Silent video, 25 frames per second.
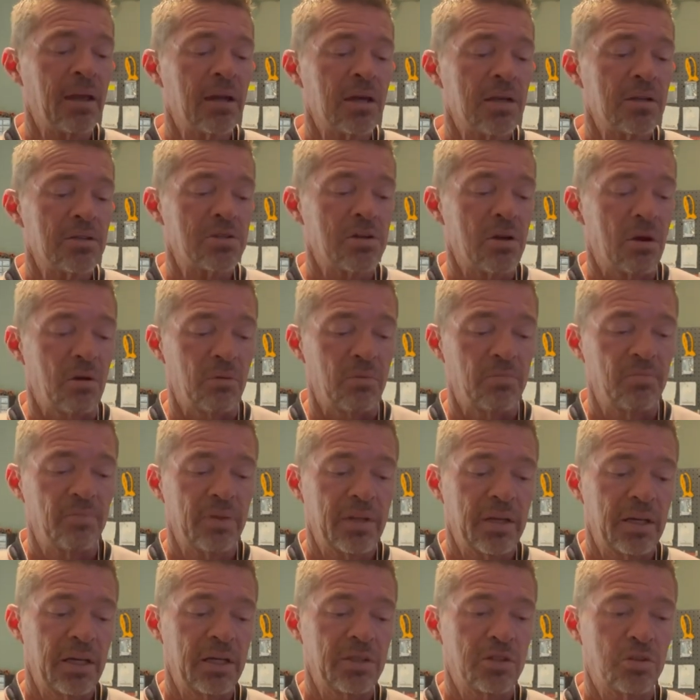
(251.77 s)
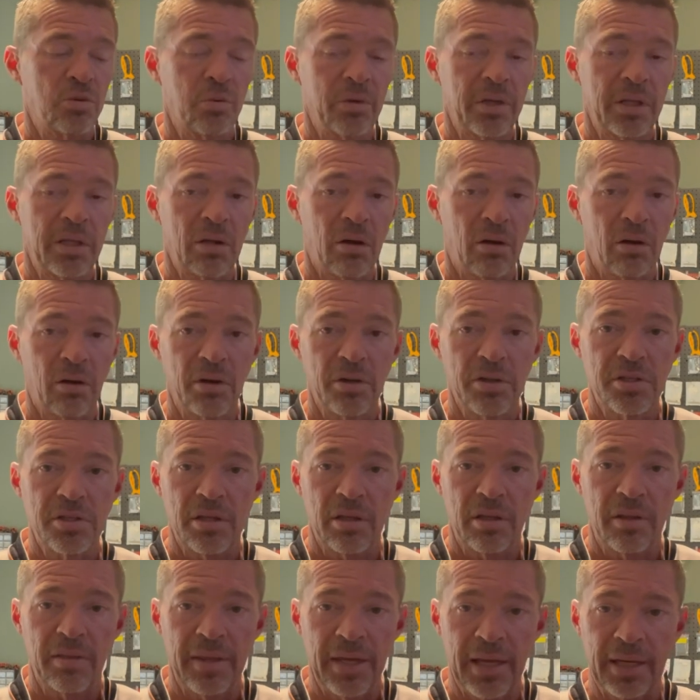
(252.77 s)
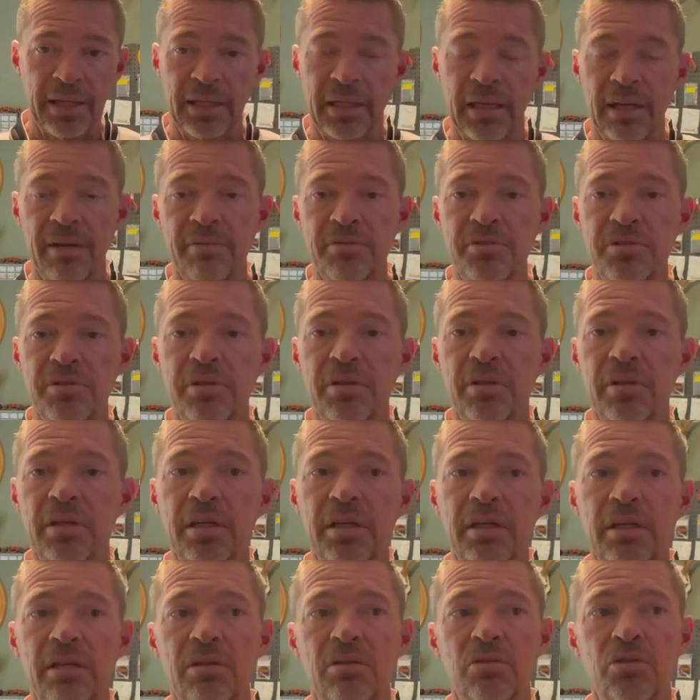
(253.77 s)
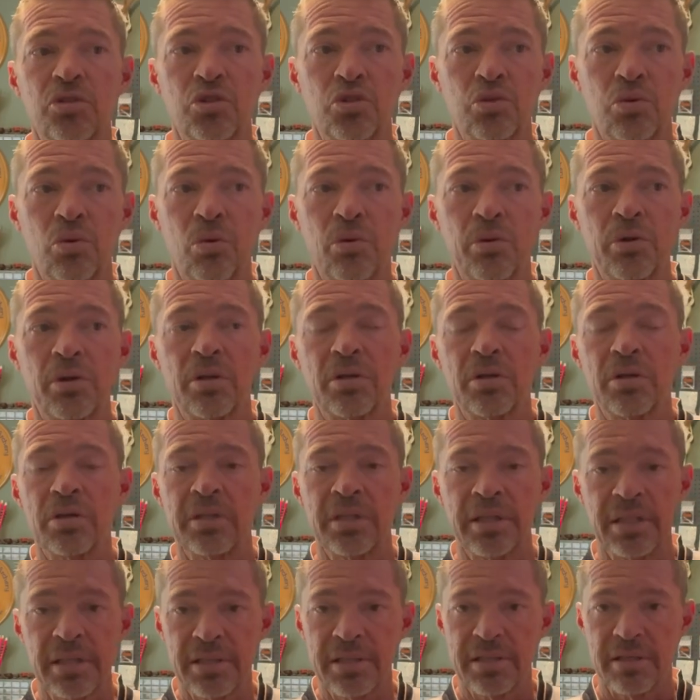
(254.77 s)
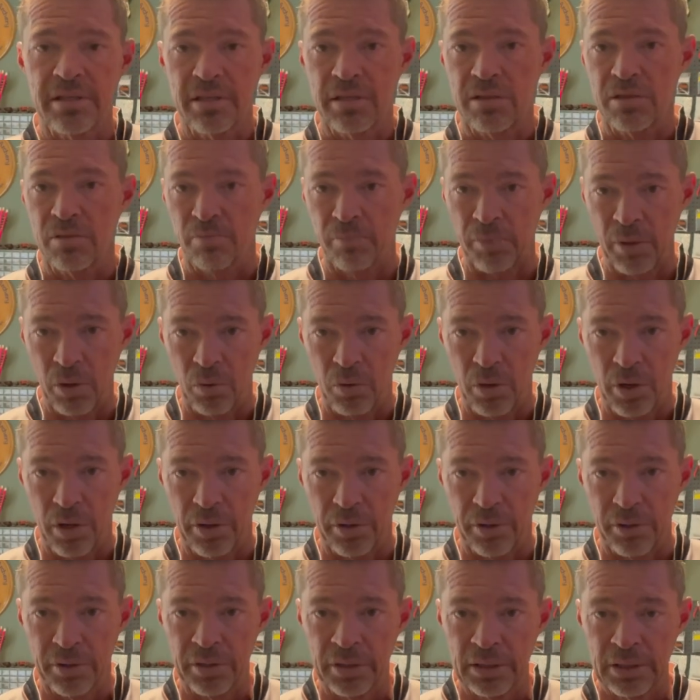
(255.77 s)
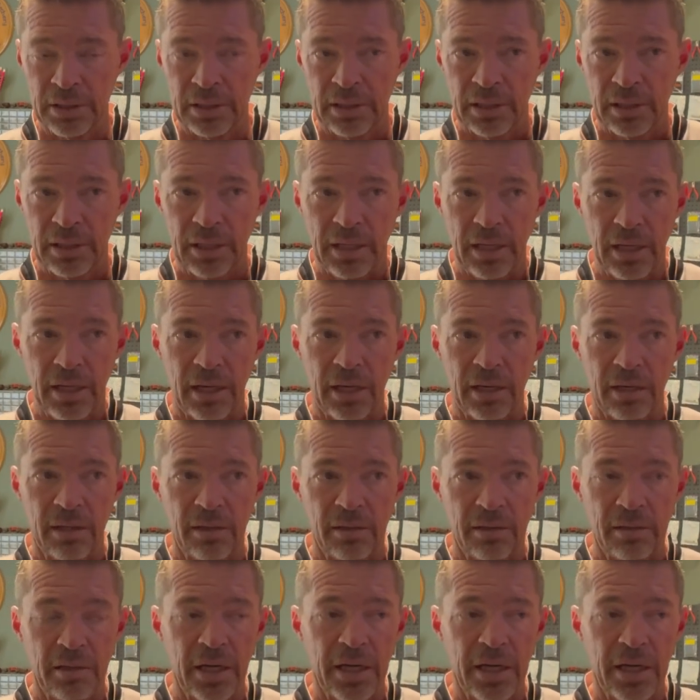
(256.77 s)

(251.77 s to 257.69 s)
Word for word: So at 20 yards, that gives the shorter distance bow hunter uh,